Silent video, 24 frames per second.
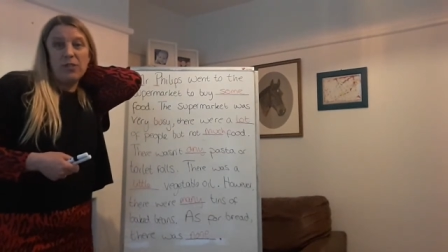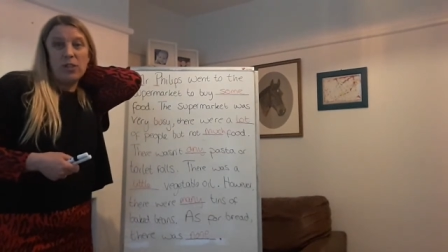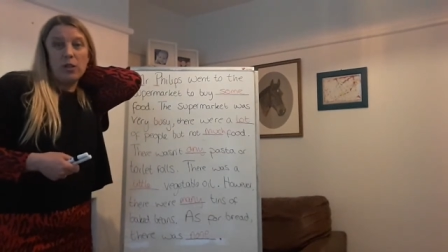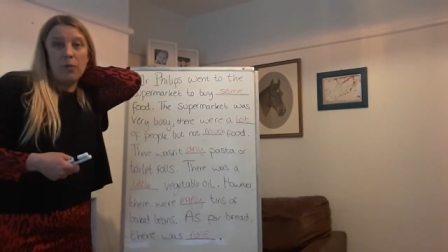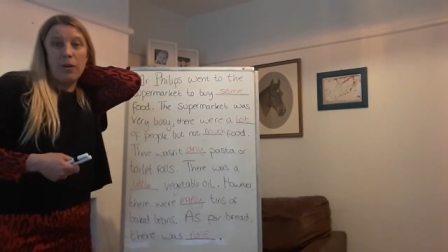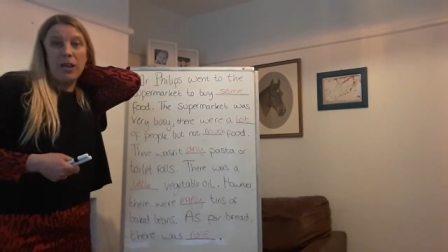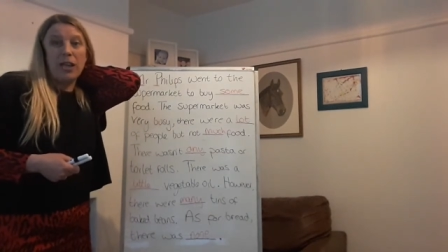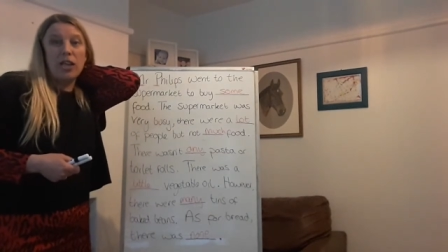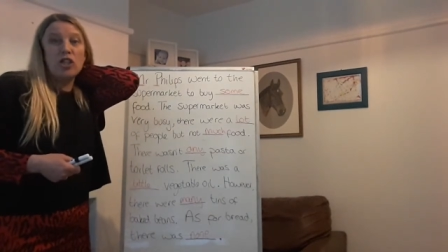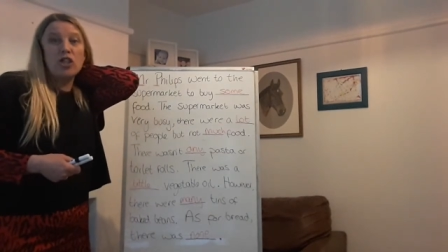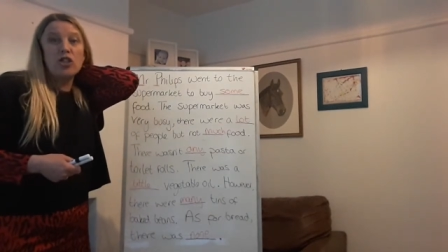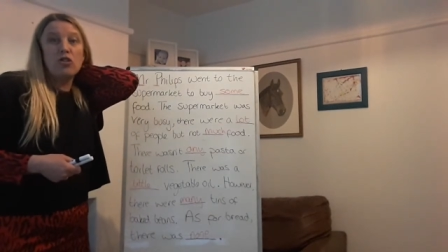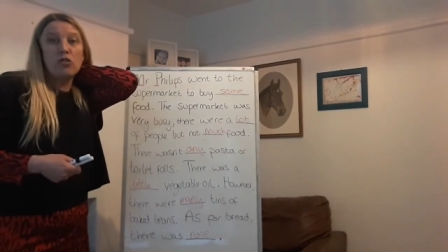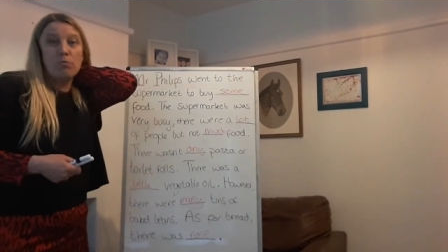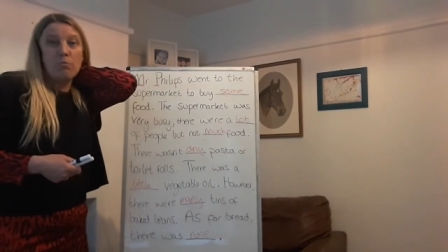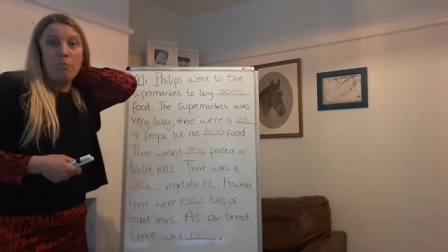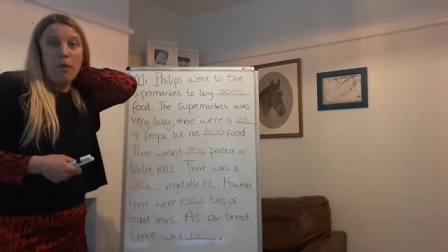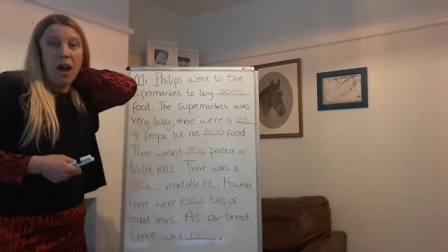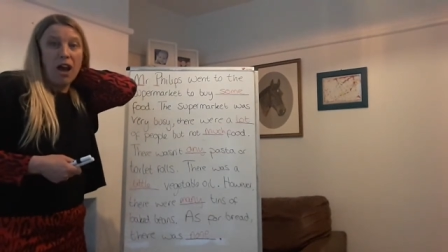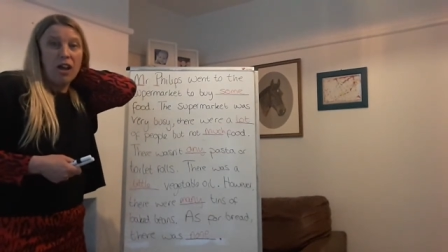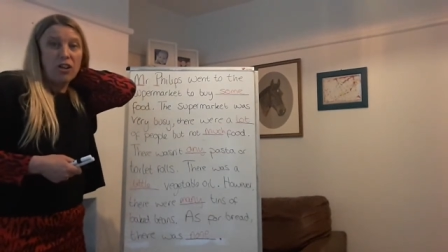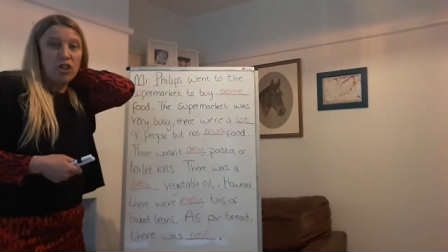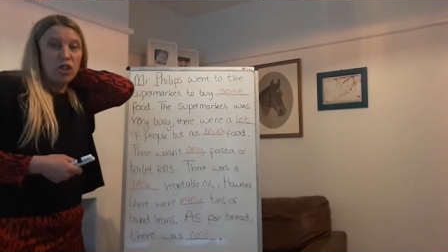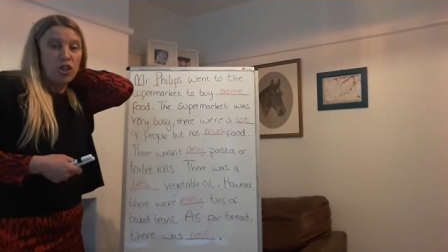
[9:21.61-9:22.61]
so we can use
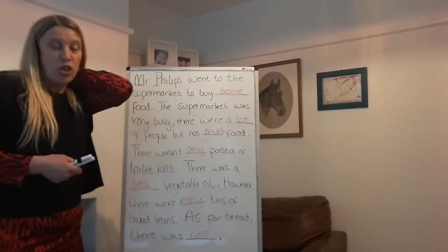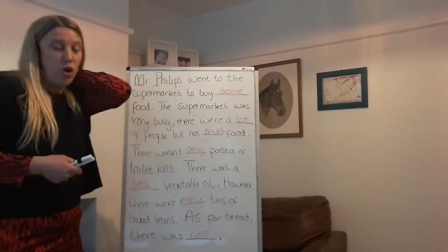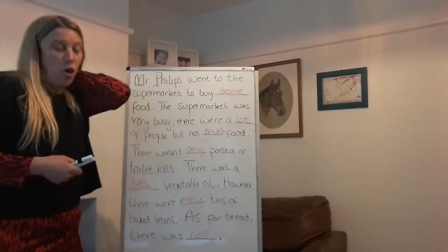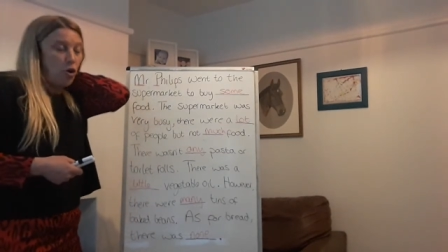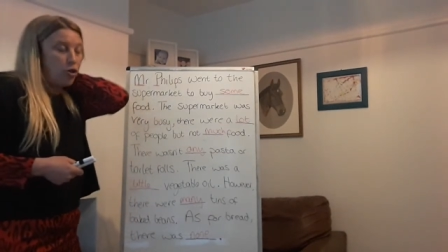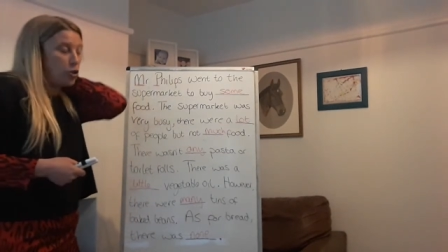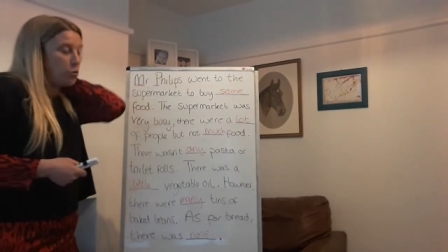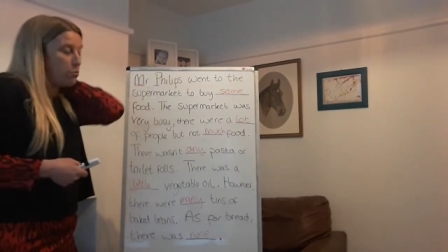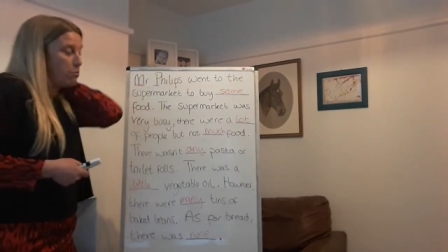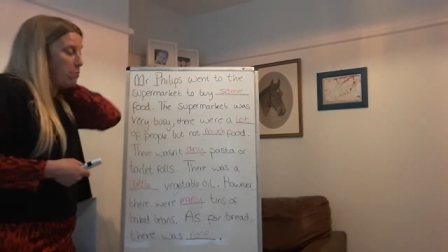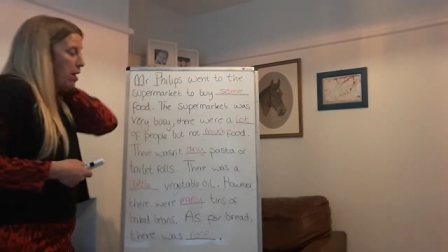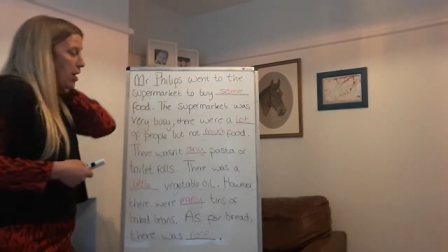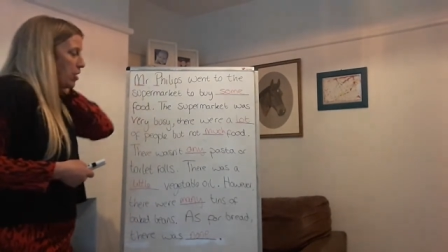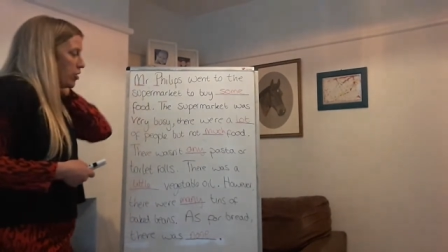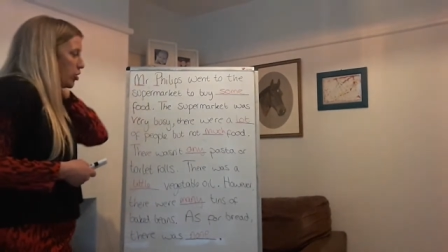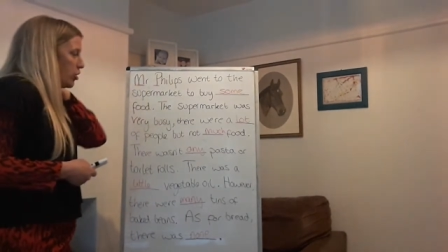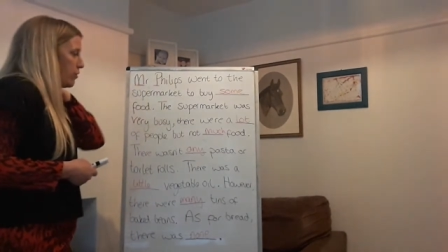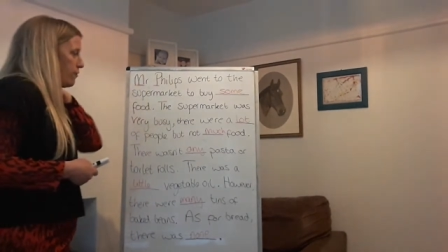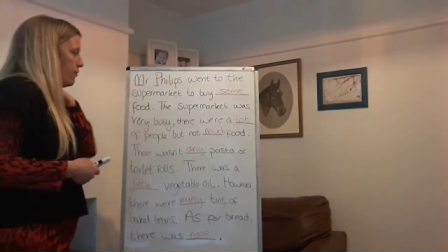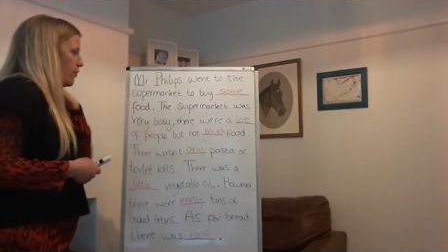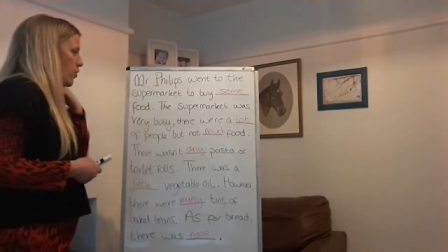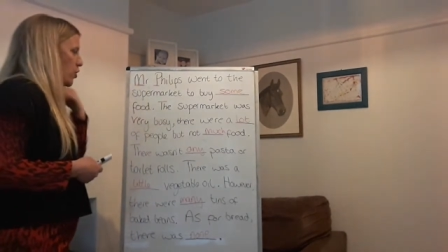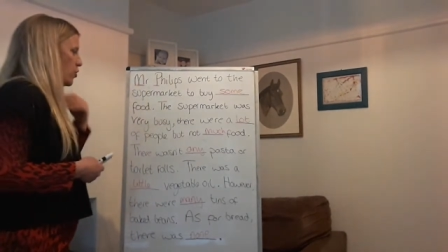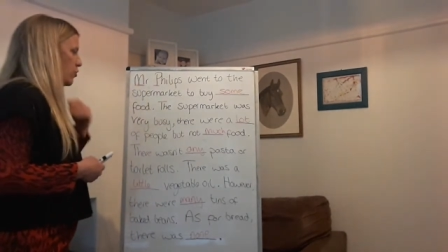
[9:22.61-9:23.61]
much, not much
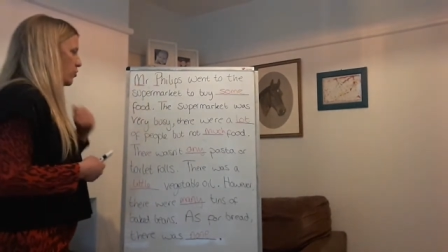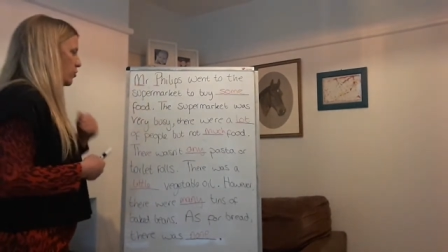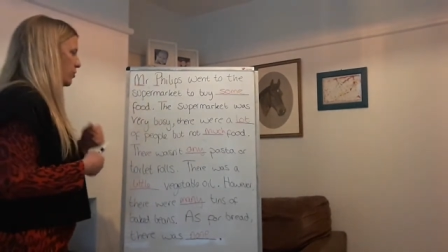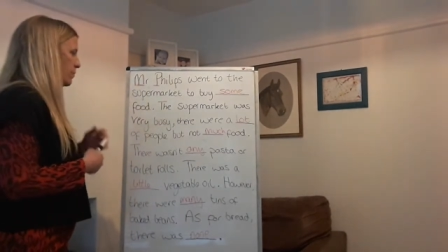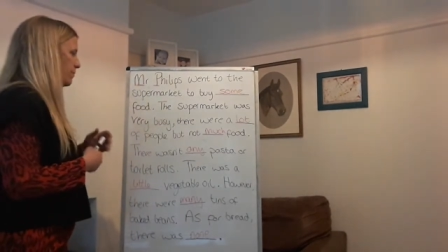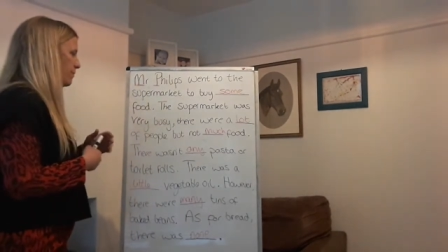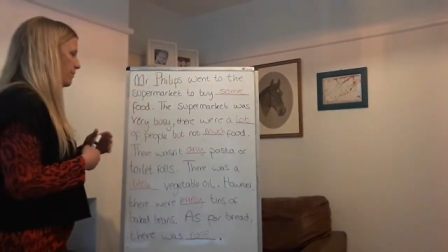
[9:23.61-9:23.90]
food.